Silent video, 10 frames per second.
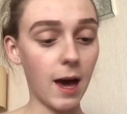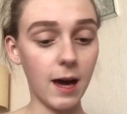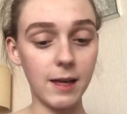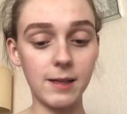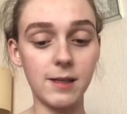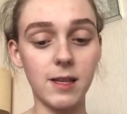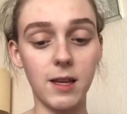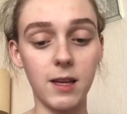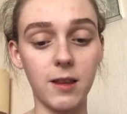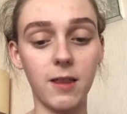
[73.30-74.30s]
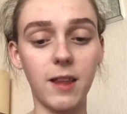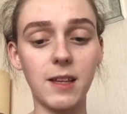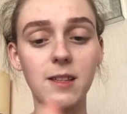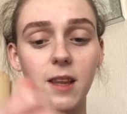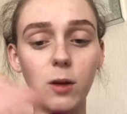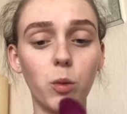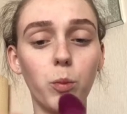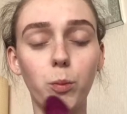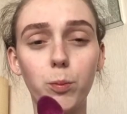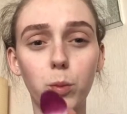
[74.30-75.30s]
and this
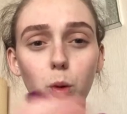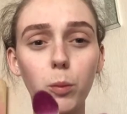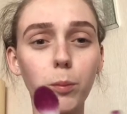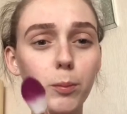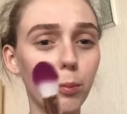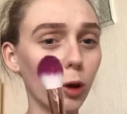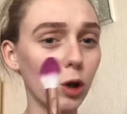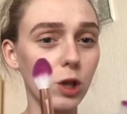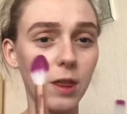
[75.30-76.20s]
little dome brush.